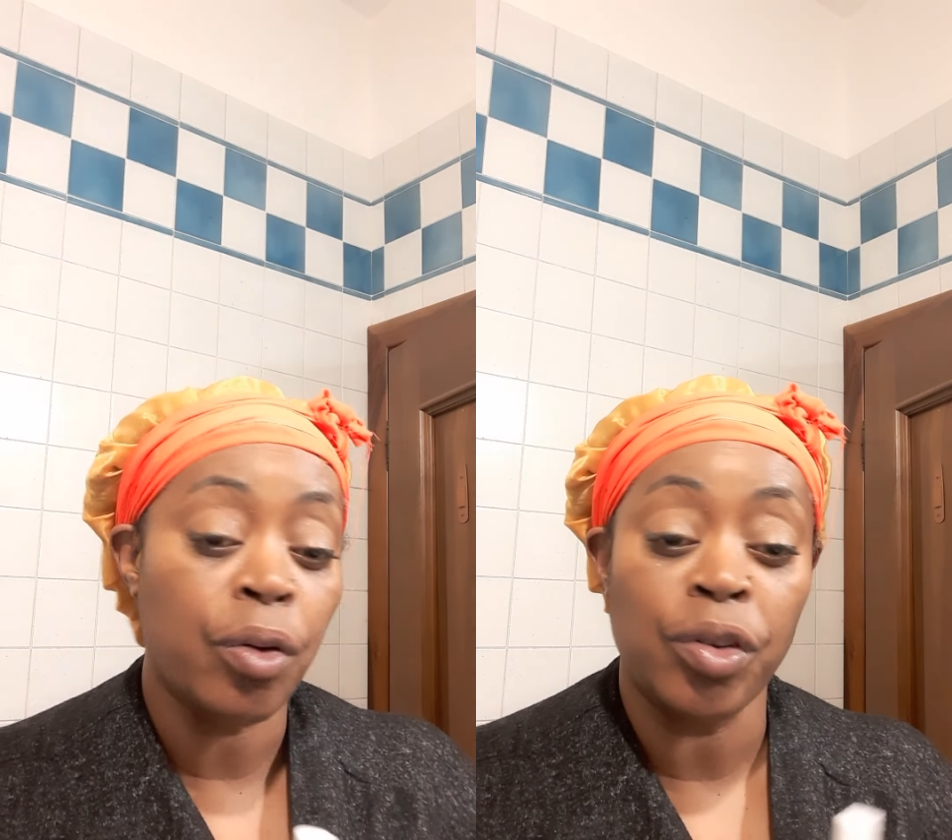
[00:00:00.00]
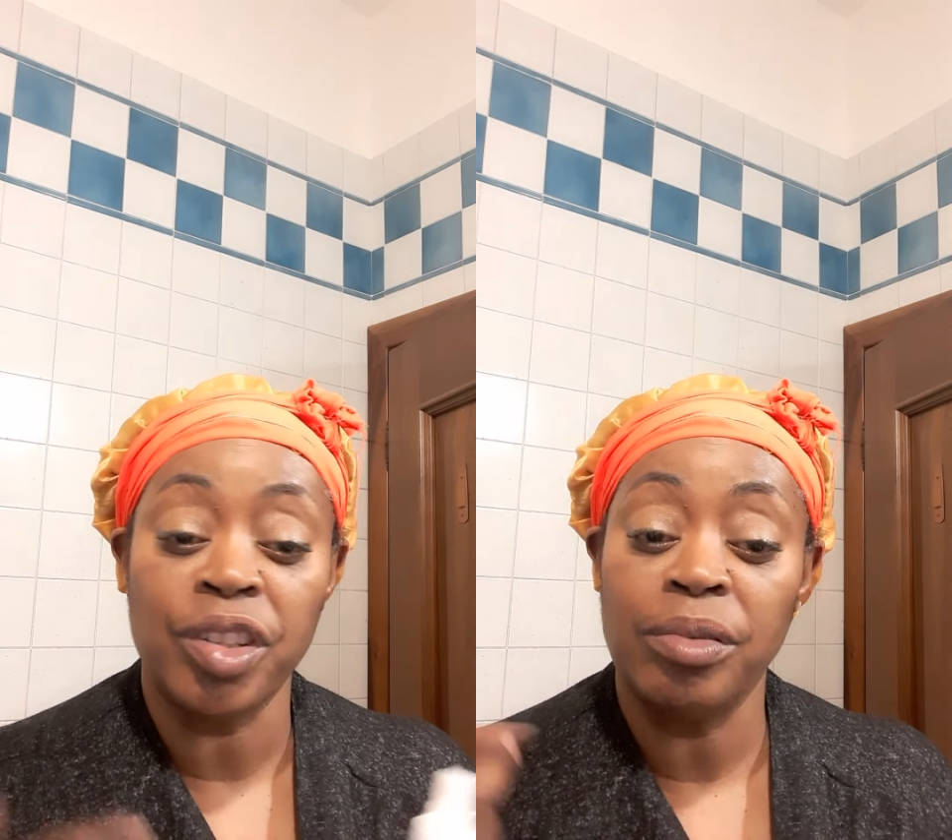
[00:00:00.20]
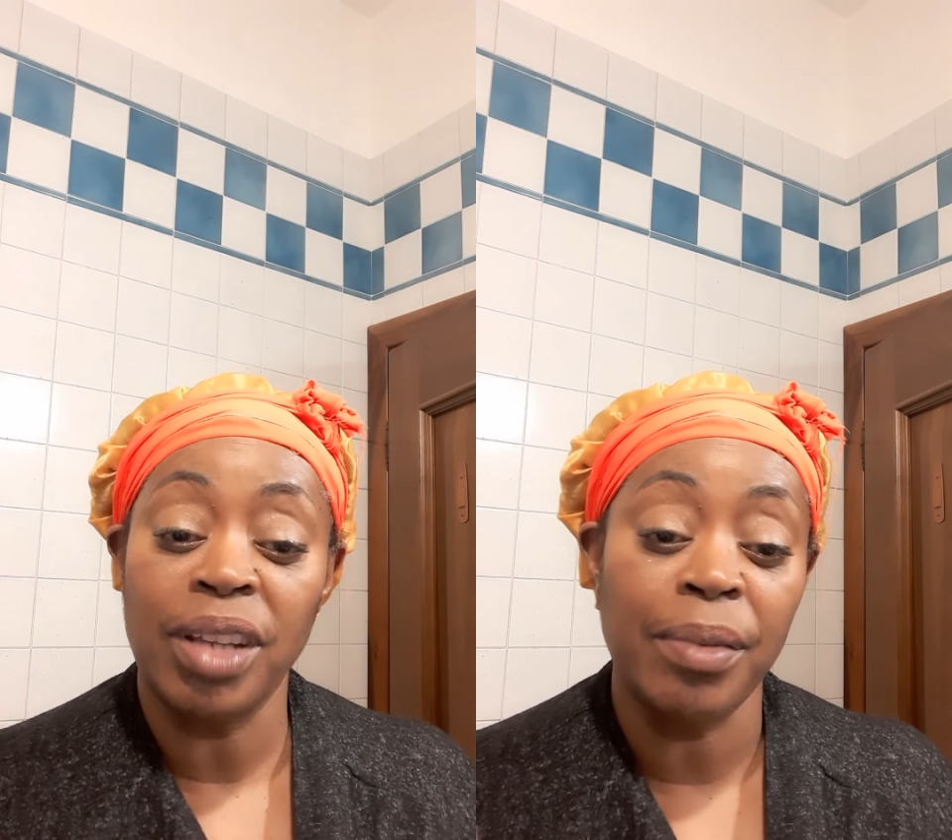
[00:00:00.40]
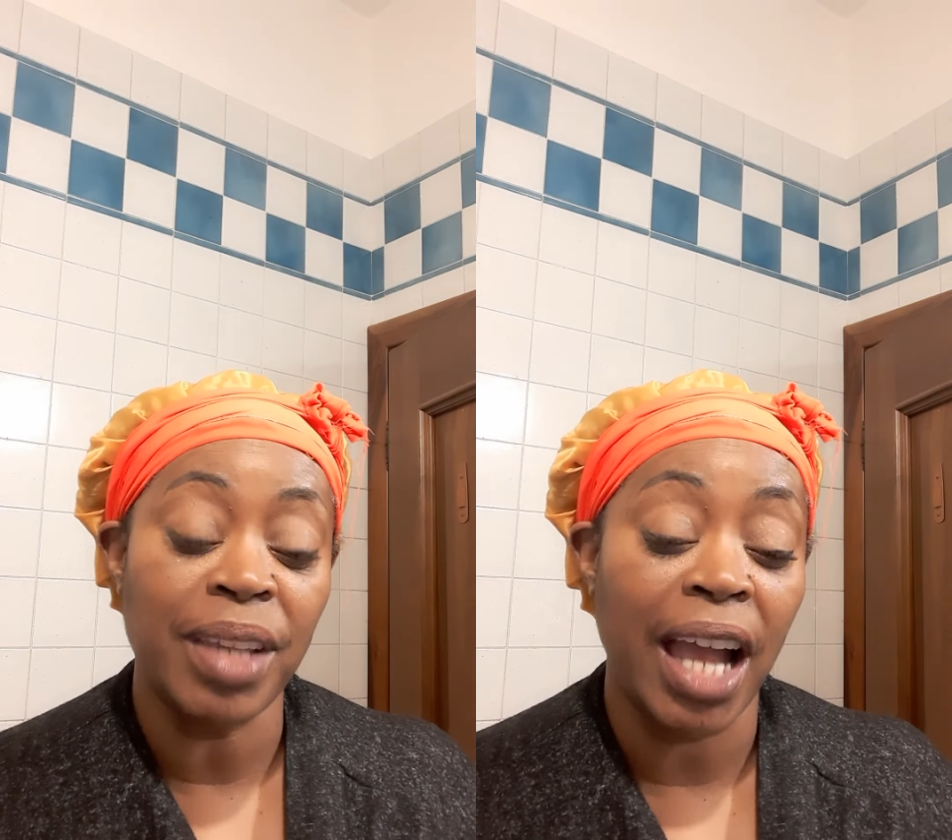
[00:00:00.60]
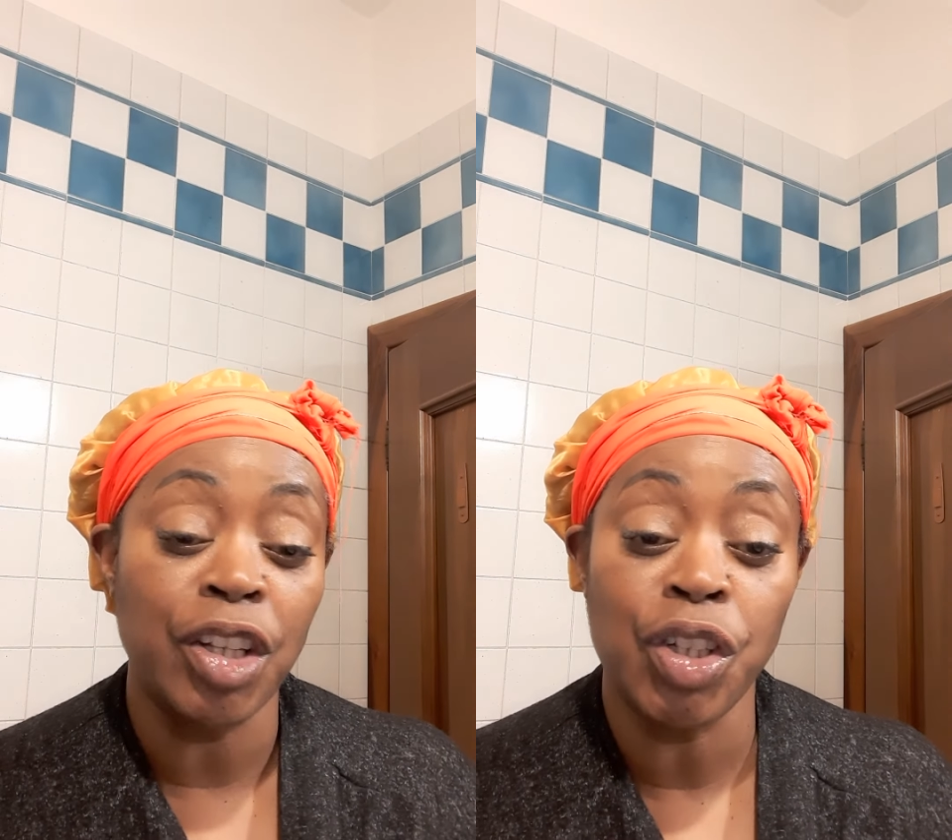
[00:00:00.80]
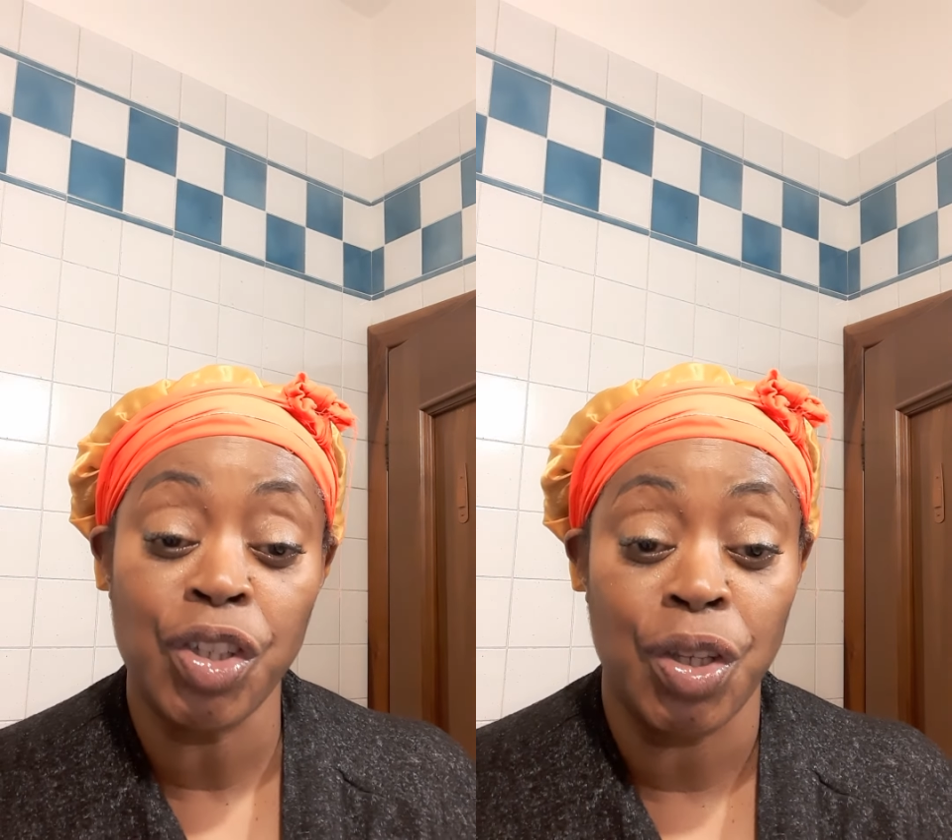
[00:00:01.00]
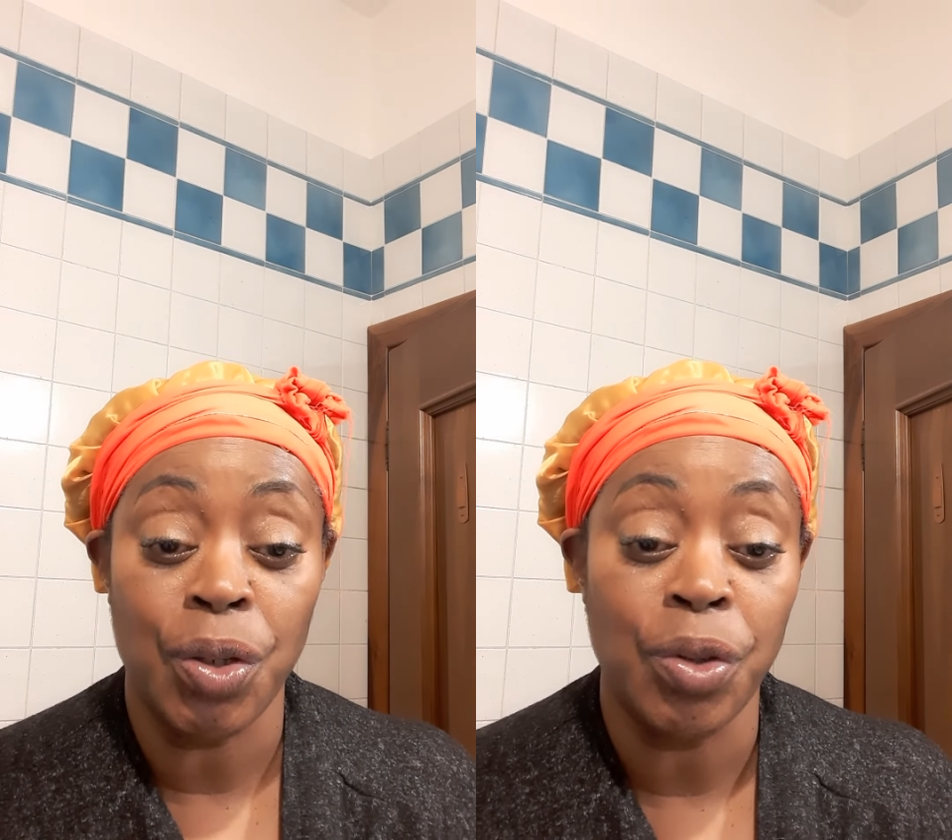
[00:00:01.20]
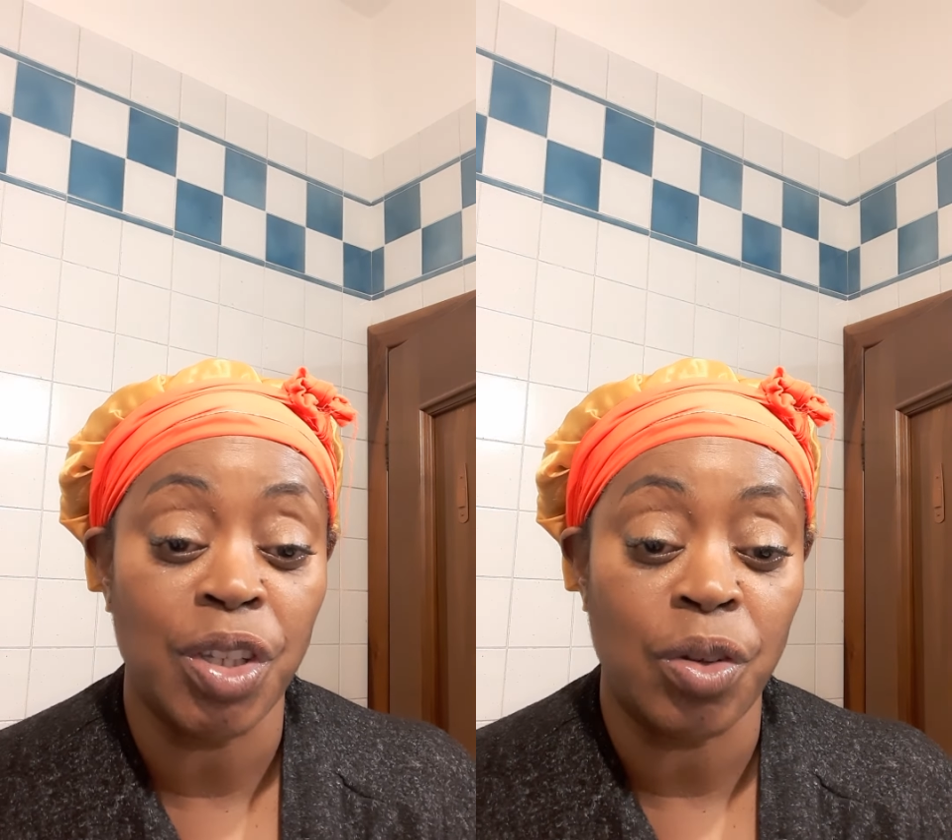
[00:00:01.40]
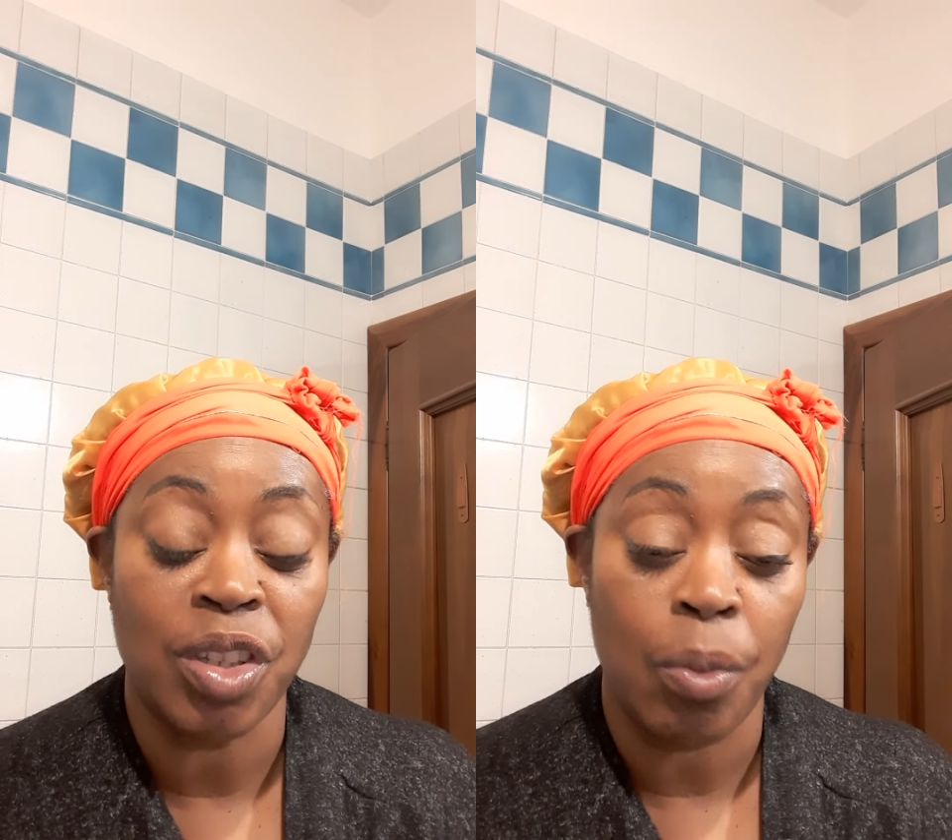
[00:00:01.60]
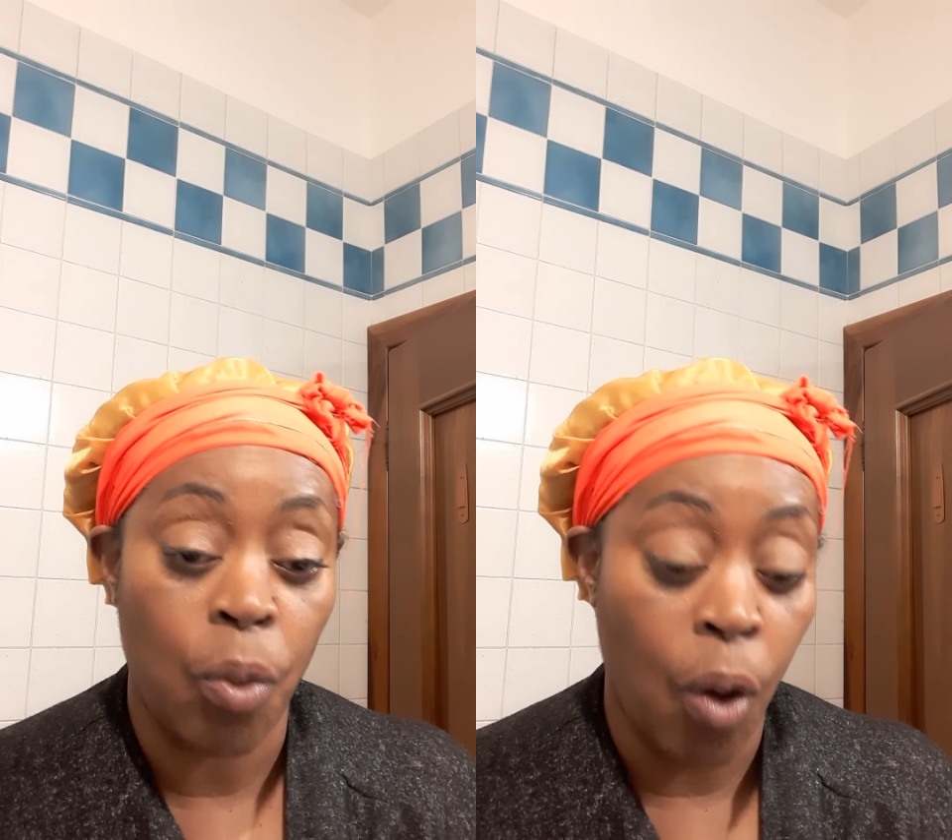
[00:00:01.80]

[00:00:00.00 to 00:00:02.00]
or sometimes I just use some